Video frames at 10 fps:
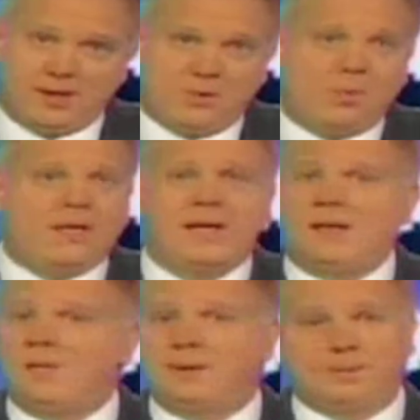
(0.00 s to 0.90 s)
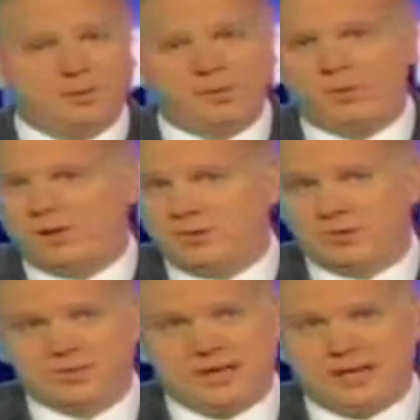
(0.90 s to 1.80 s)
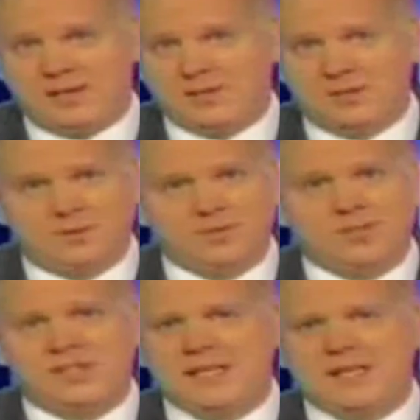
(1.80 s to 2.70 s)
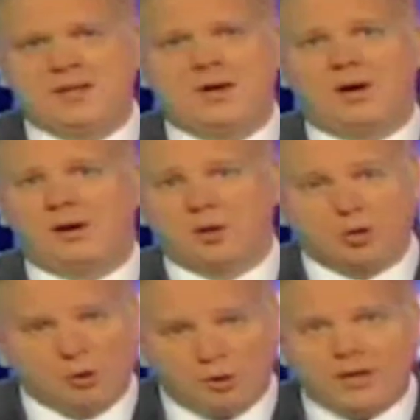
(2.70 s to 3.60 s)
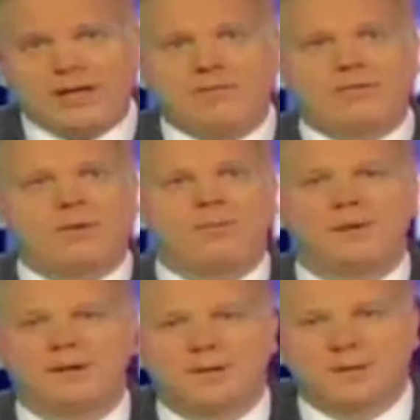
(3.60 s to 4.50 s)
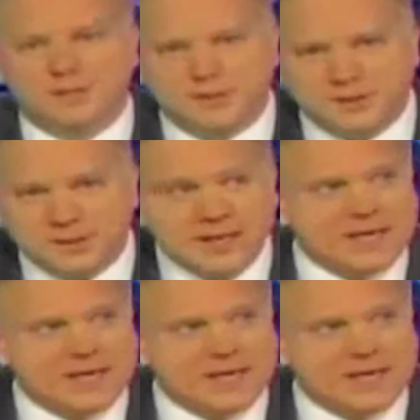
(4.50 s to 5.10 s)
We need people who understand us and who have seen our glory from the distance